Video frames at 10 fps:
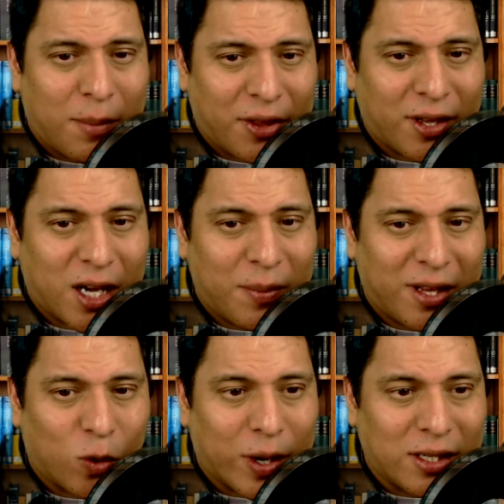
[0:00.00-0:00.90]
But the
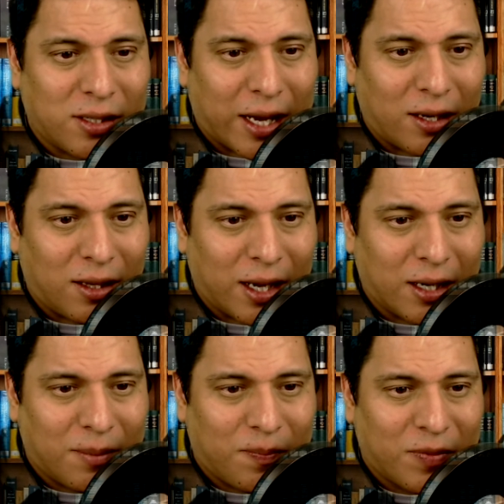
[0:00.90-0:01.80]
company that runs Light
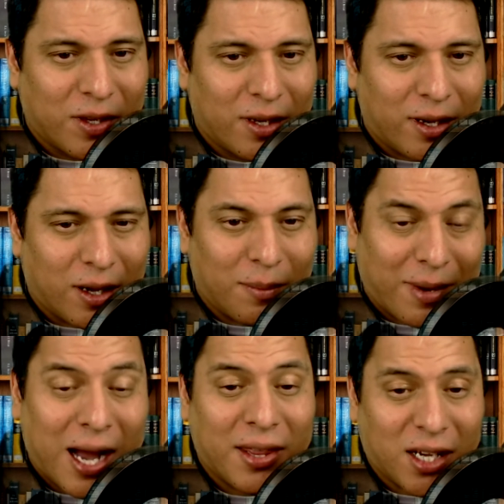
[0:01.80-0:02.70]
Online, But
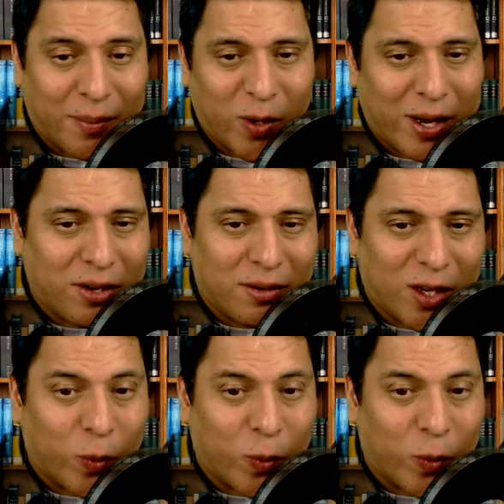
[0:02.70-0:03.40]
the